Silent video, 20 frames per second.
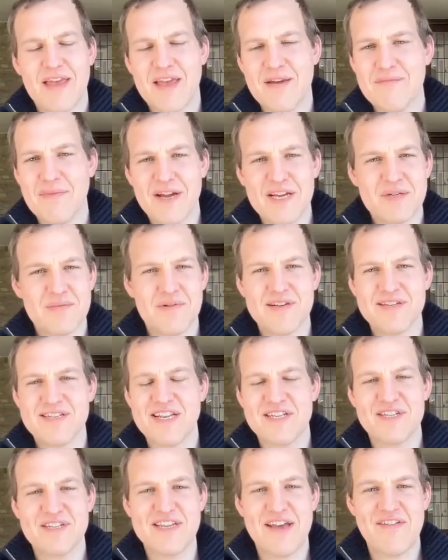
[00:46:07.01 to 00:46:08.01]
In my experience,
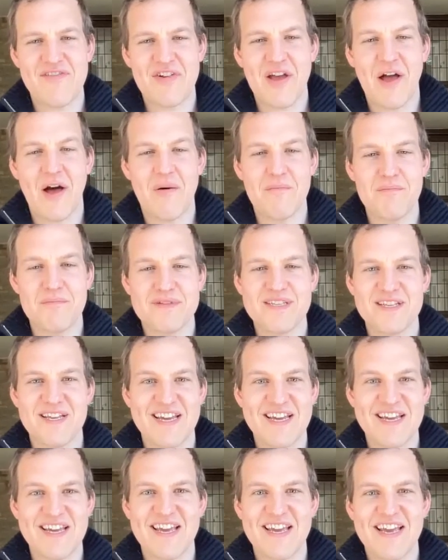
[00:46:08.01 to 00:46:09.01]
that just never comes.
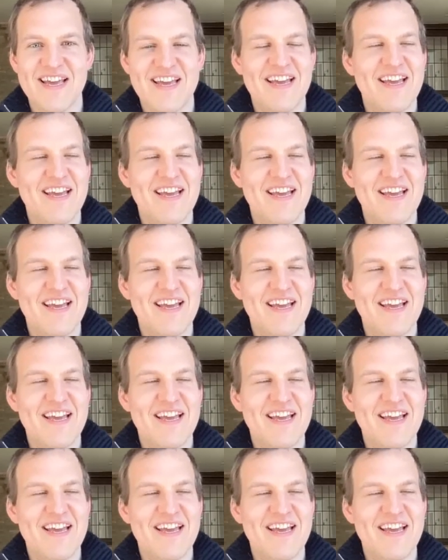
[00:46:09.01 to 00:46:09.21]
Like